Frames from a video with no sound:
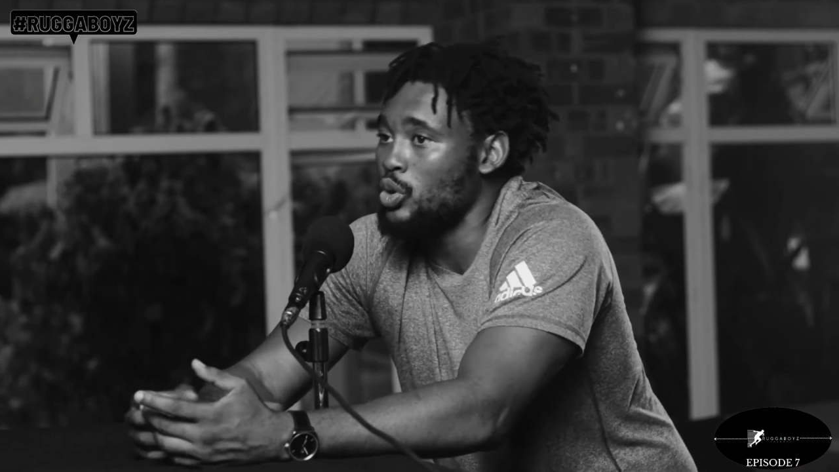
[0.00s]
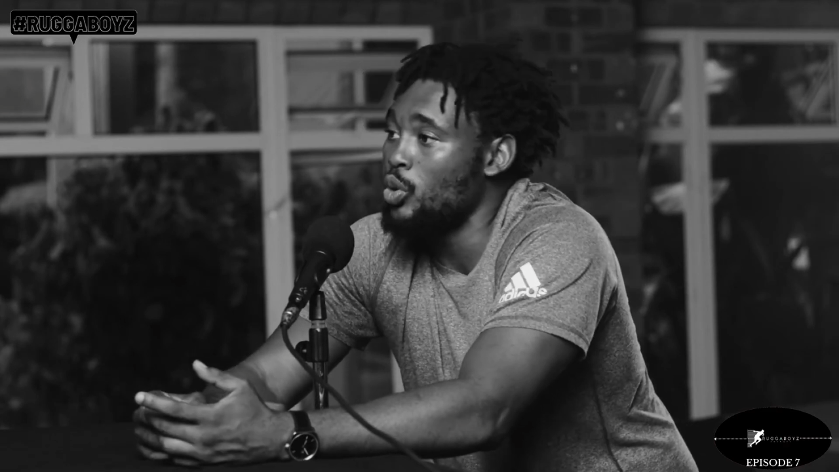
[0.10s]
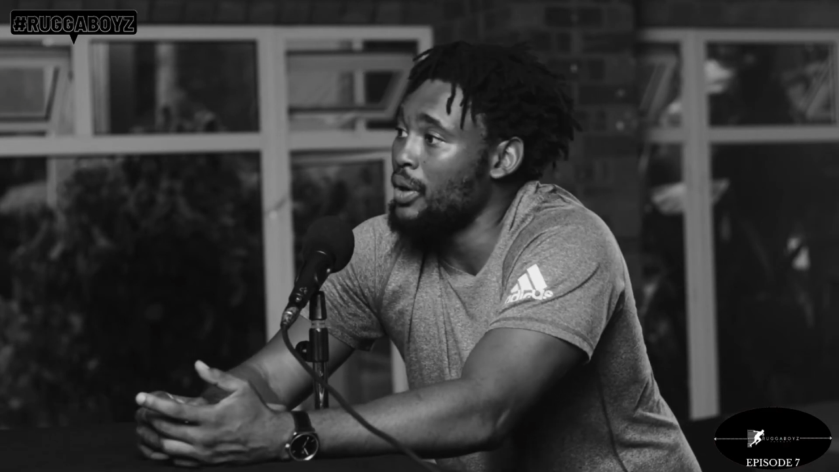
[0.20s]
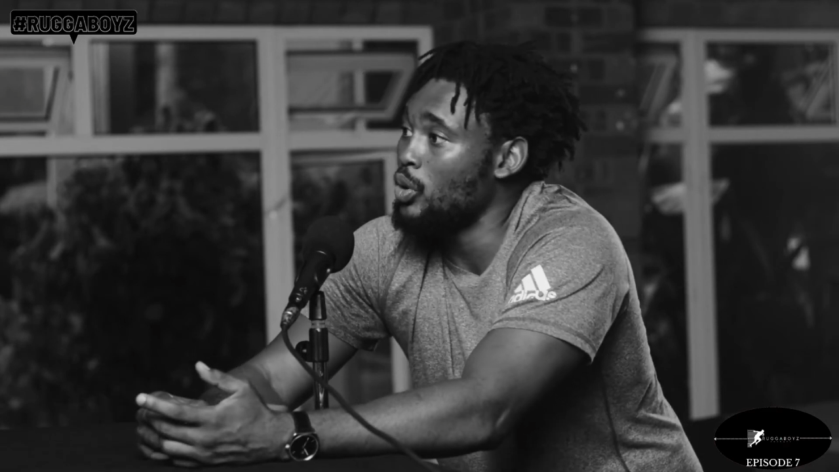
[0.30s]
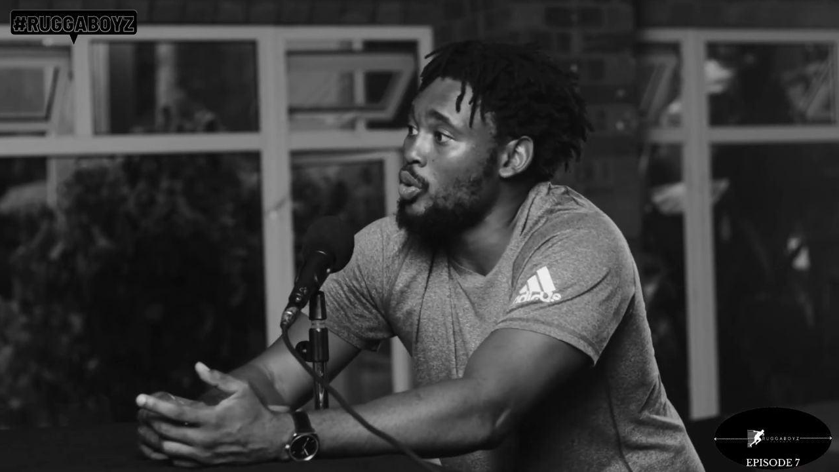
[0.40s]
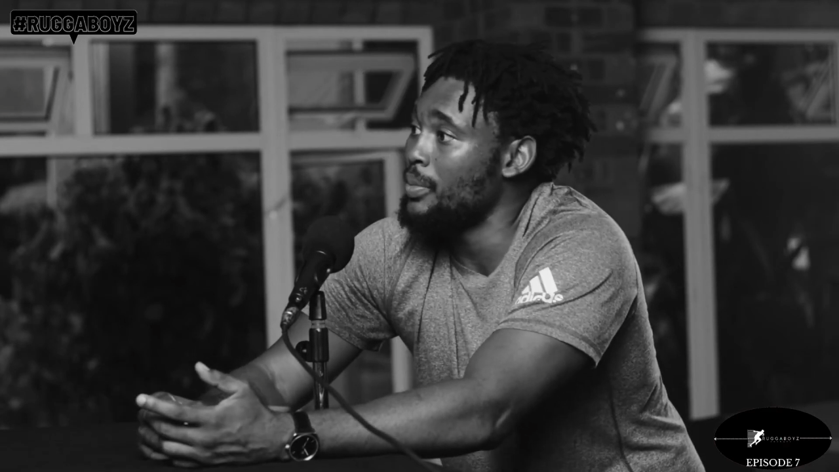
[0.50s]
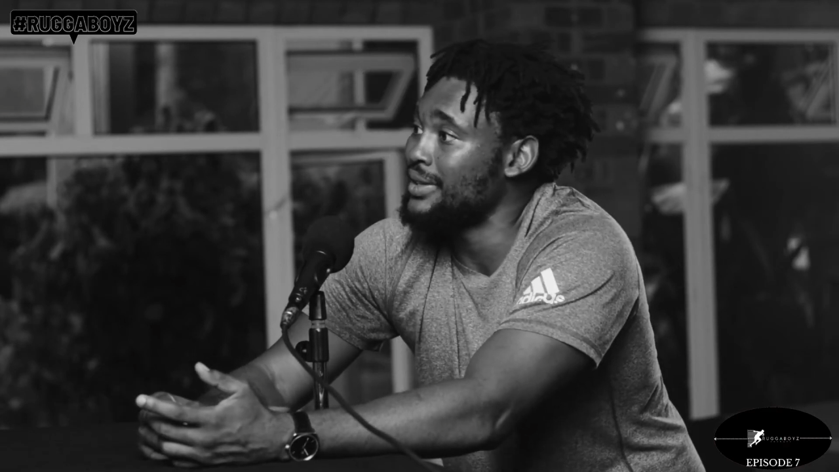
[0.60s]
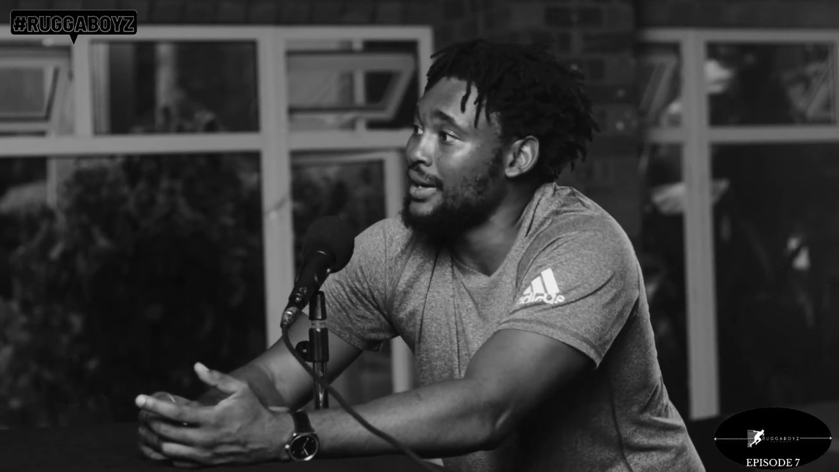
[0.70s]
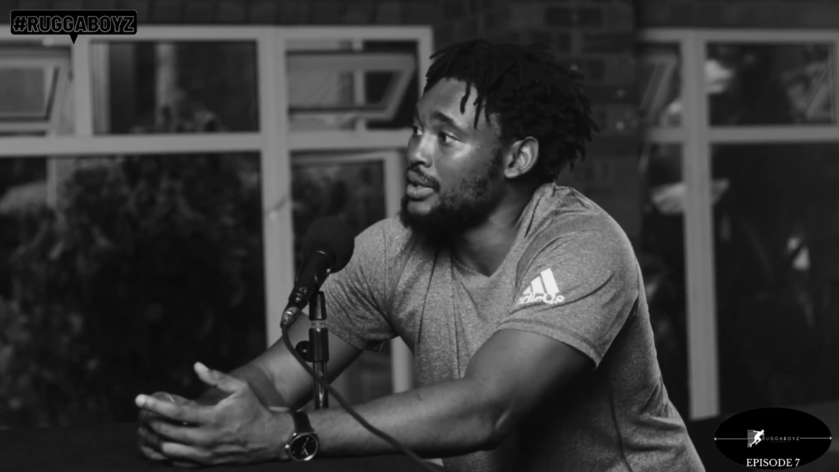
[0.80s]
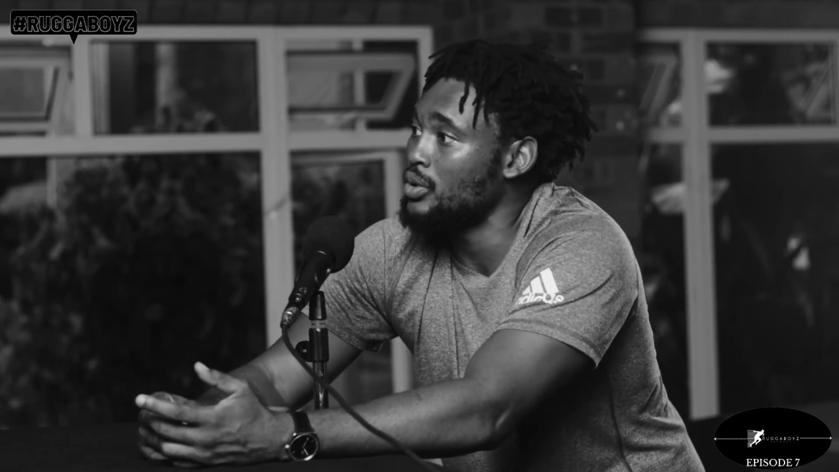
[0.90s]
go back home at
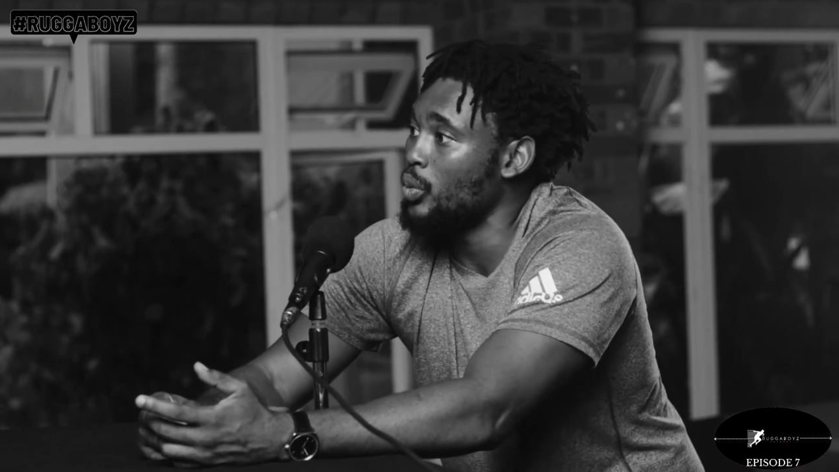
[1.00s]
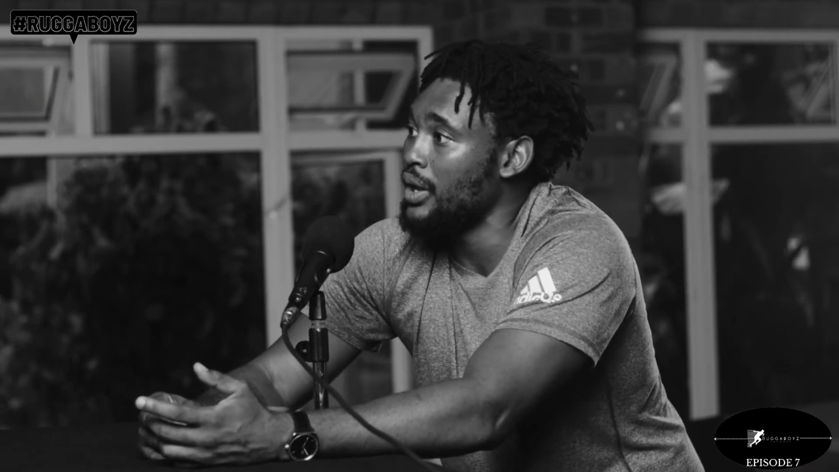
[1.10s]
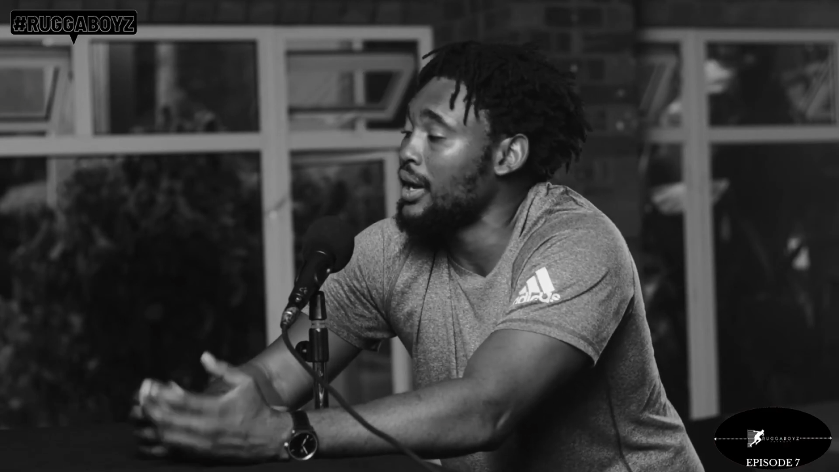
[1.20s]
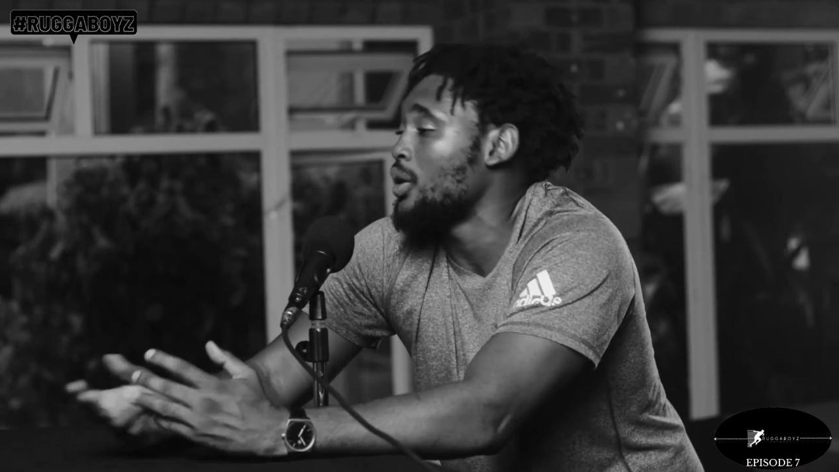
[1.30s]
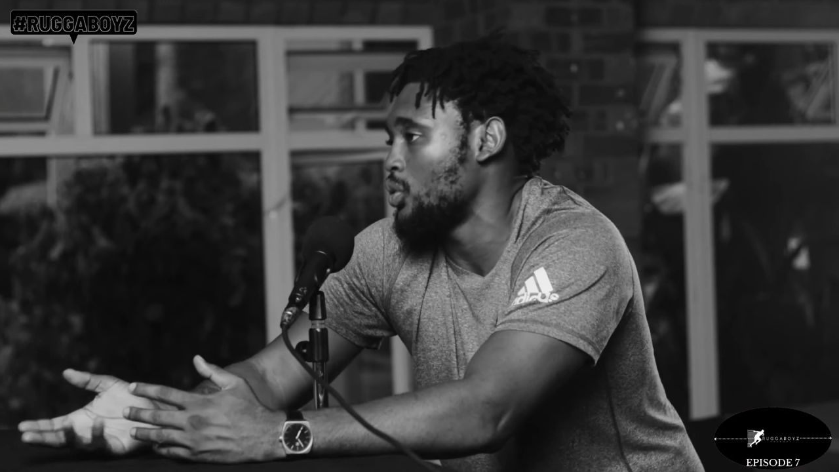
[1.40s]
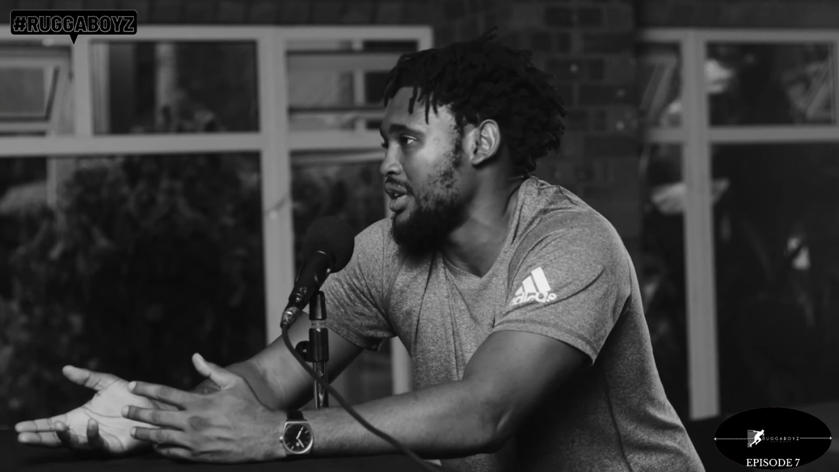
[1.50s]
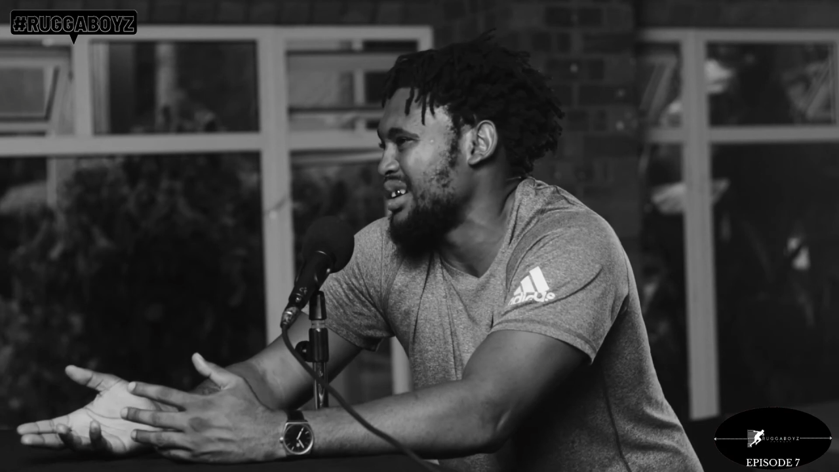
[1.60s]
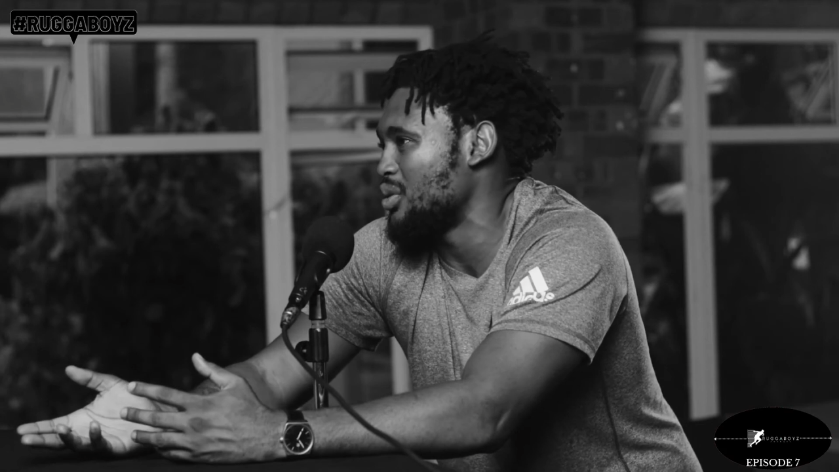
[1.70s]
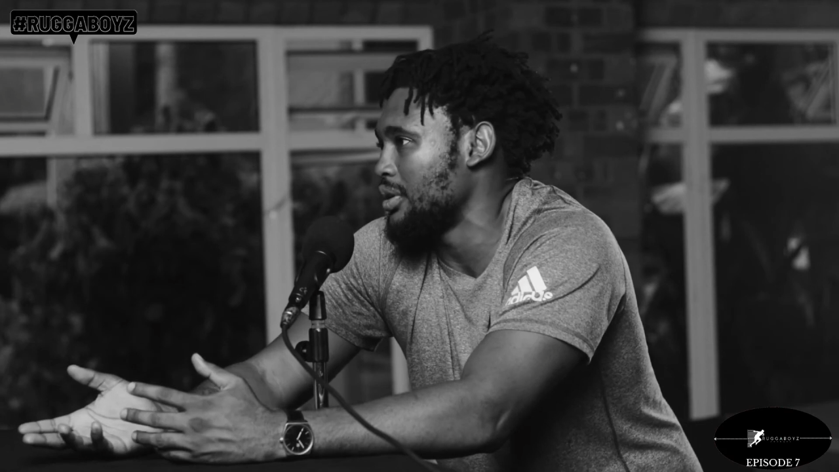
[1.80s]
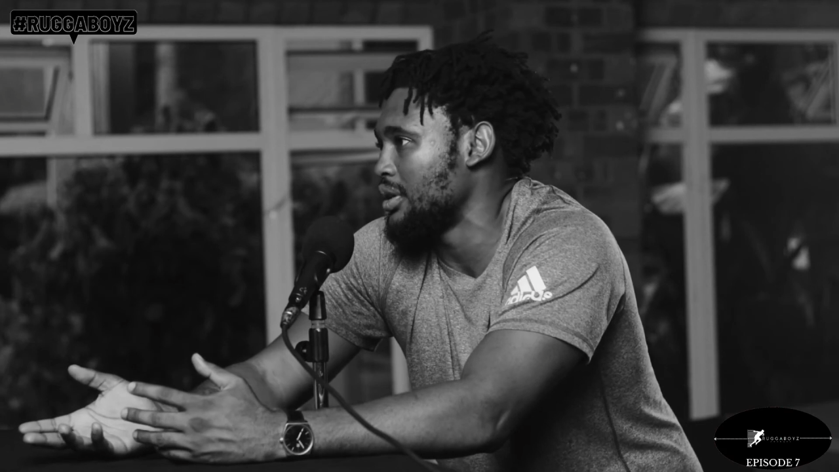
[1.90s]
Dundee, where
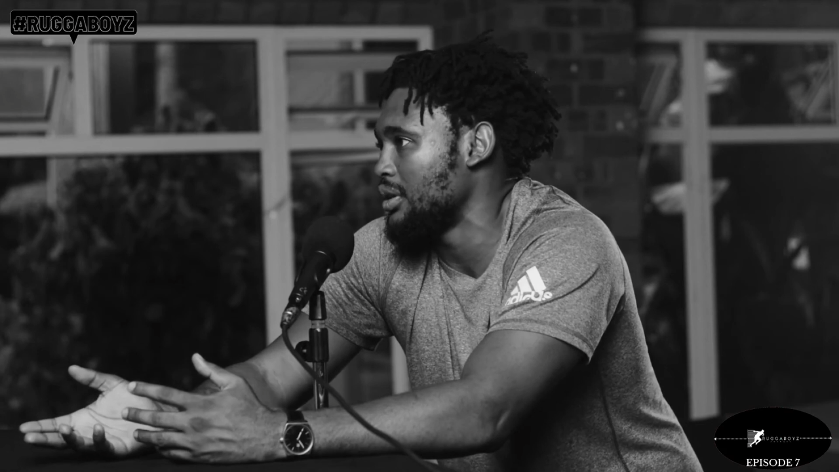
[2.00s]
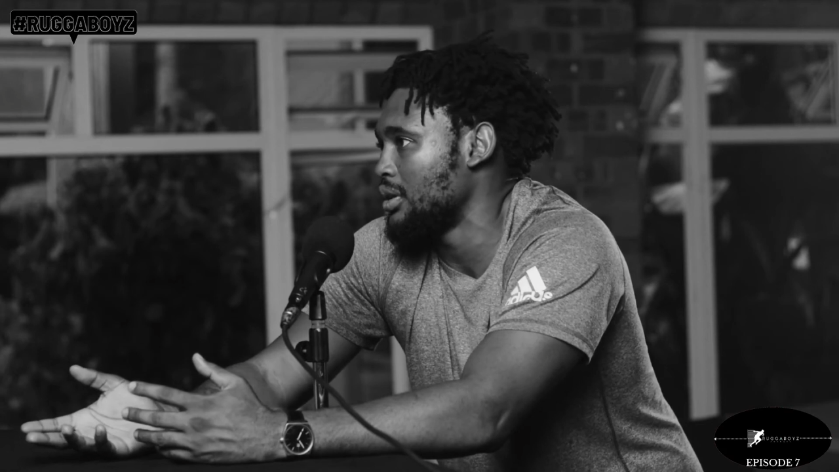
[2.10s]
ngakhulela khona.